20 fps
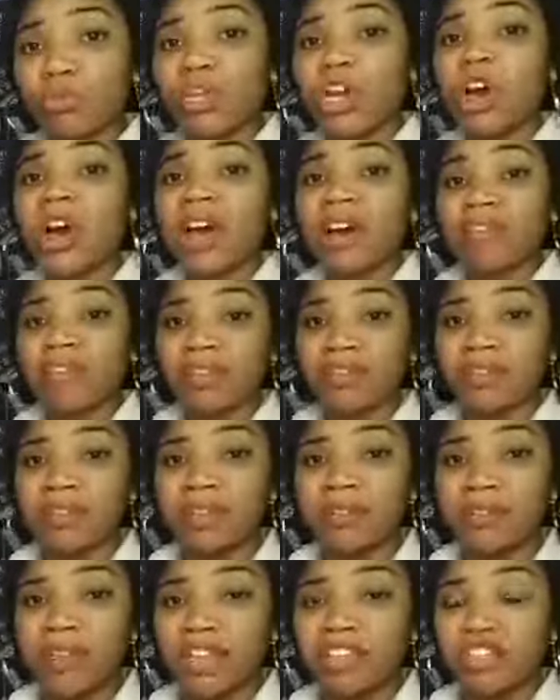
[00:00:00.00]
all have different
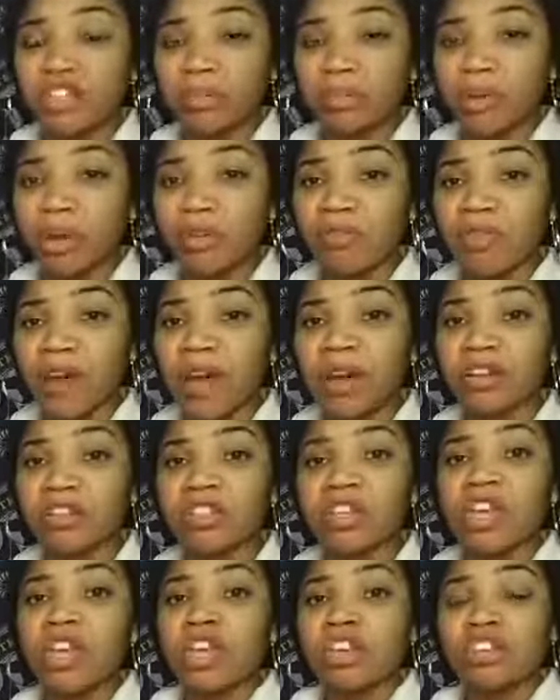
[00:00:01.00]
investor profiles.
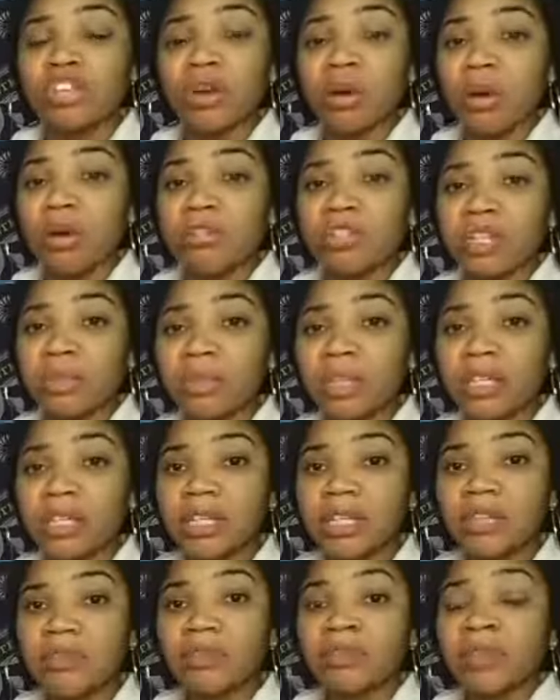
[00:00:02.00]
So
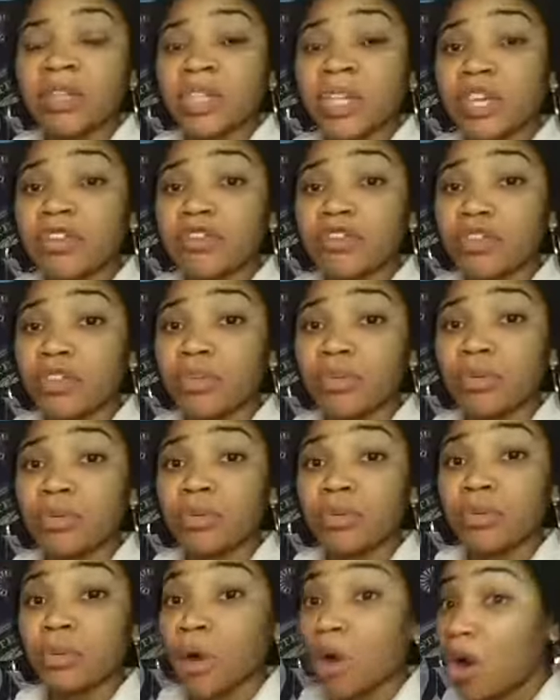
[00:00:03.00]
ultimately, if you
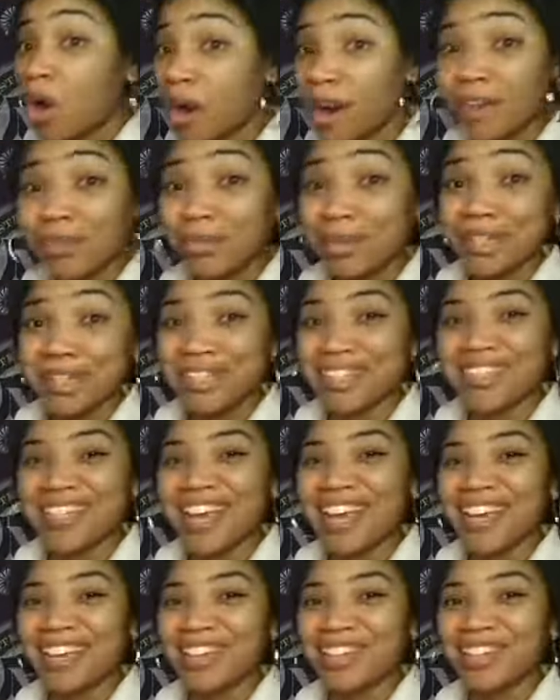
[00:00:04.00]
are a risk
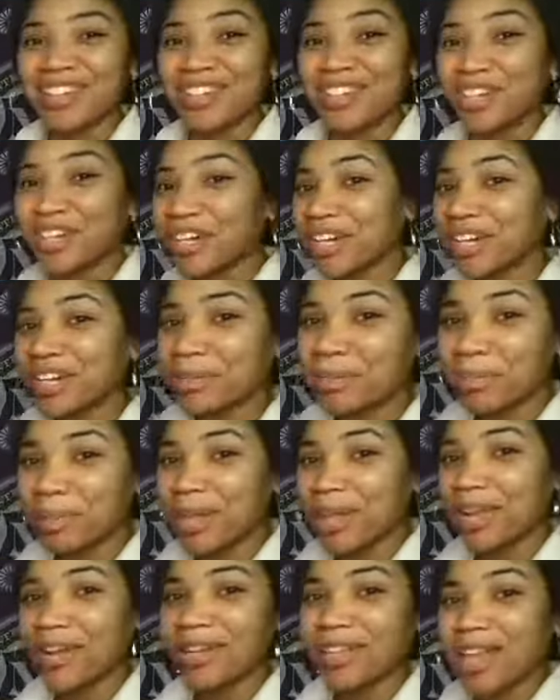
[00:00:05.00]
taker, you're going to
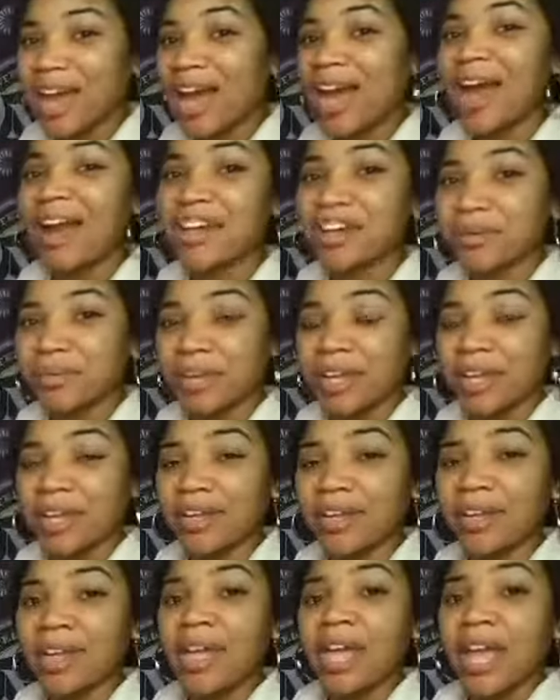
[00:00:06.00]
play on the higher end.
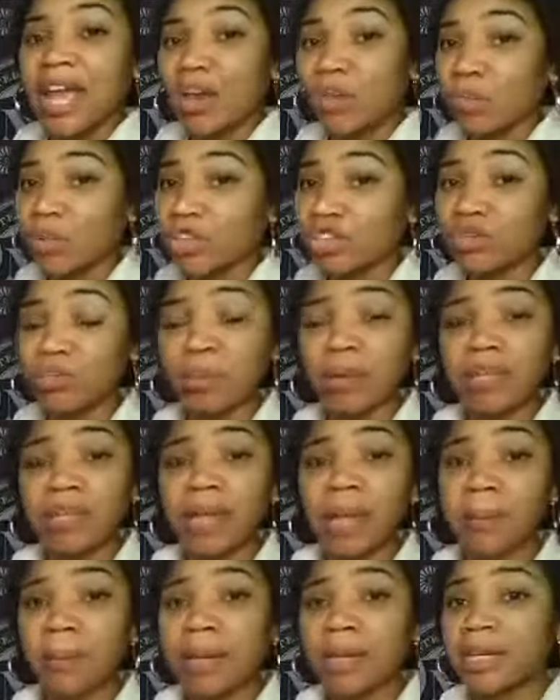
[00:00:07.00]
And when you put that
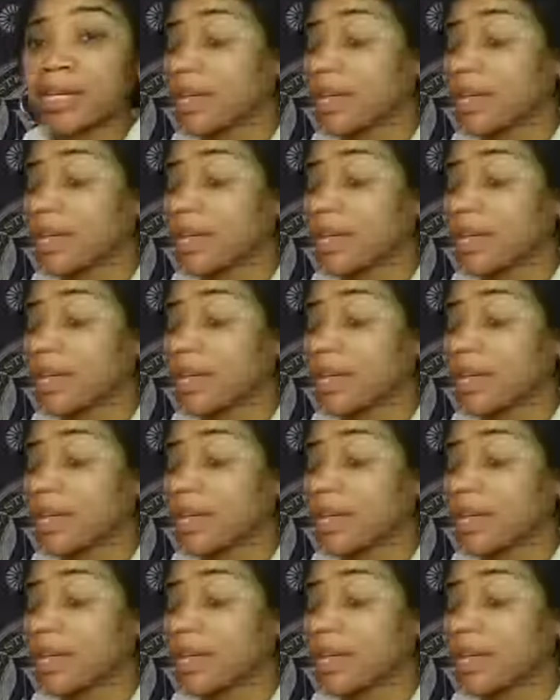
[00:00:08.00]
money